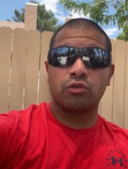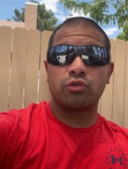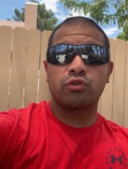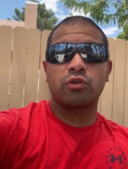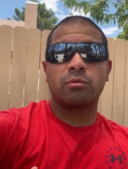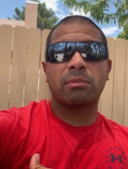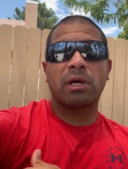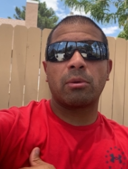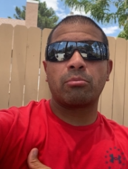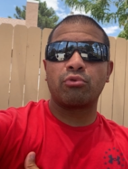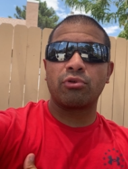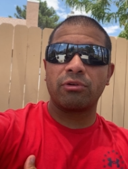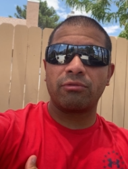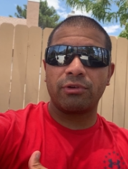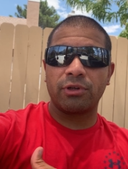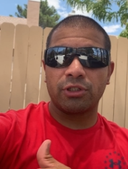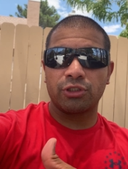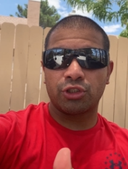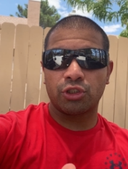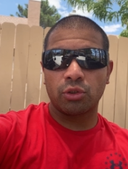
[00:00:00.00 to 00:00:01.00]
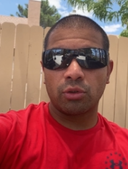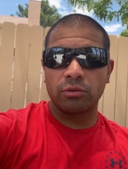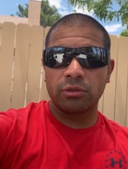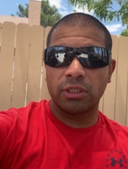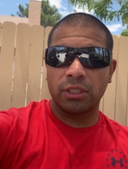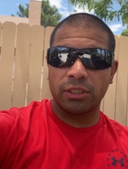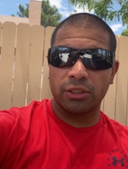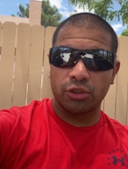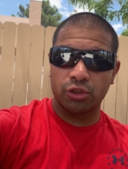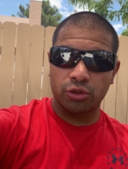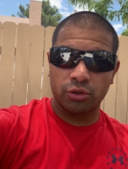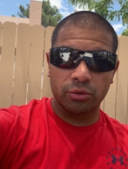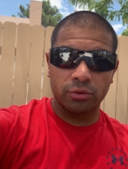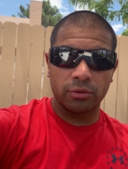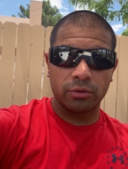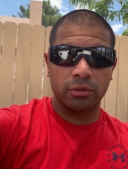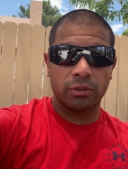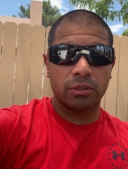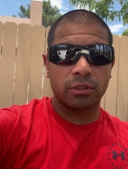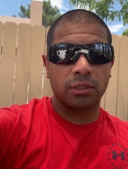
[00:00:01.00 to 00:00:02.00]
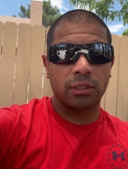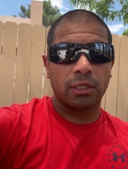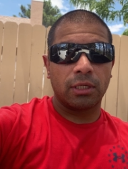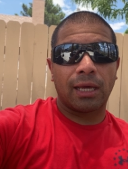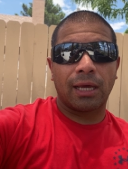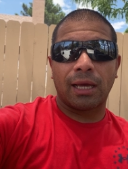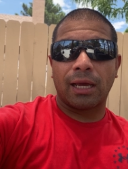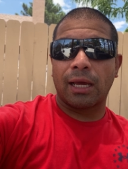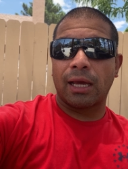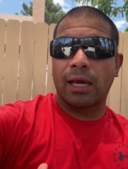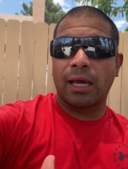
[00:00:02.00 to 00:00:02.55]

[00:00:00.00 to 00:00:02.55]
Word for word: due to my previous shoulder issues,